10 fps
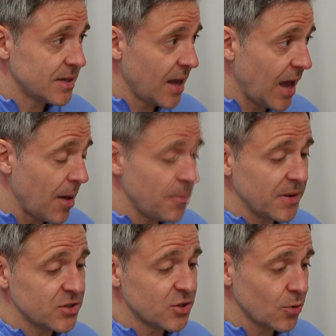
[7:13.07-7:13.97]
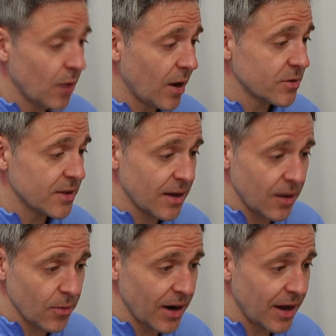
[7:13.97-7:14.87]
happens throughout
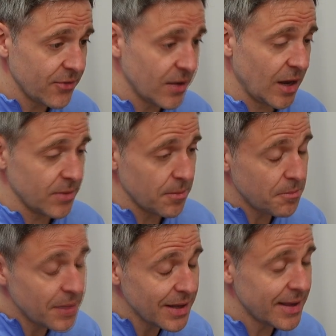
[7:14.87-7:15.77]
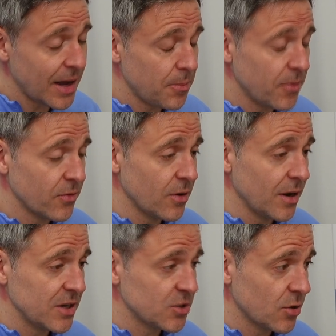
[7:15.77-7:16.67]
our lifetime. The buildup of
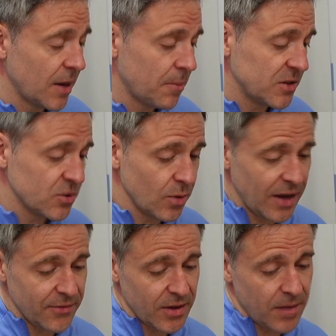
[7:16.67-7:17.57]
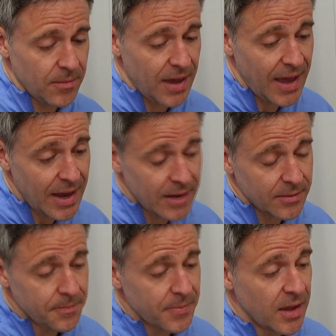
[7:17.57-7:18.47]
cholesterol happens through lifetime. And
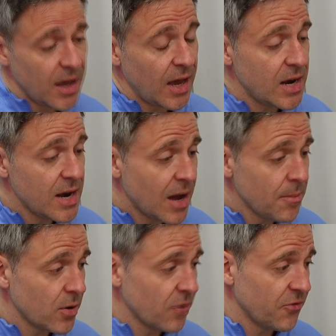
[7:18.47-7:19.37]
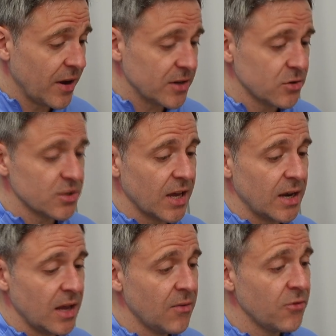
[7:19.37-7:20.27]
a number of factors can
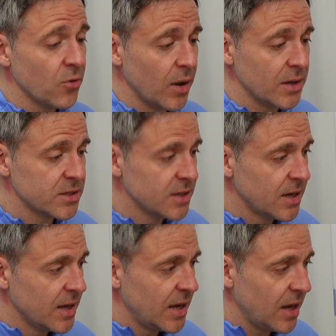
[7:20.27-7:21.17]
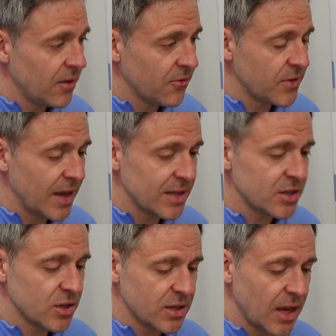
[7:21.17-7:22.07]
influence if
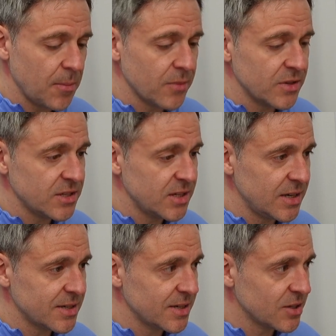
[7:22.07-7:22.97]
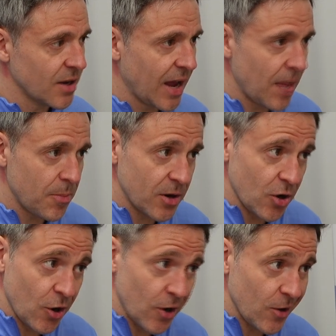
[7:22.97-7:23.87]
that type of disease is going to happen
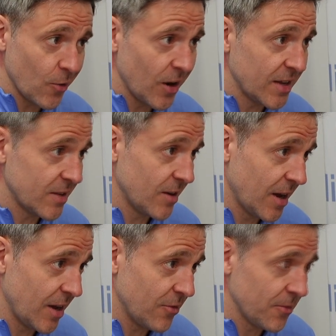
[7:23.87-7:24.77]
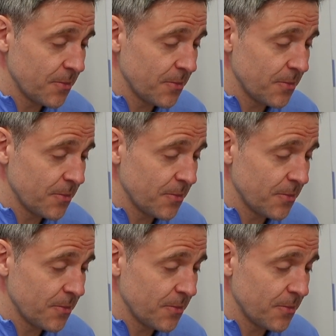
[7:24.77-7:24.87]
earlier or later in life.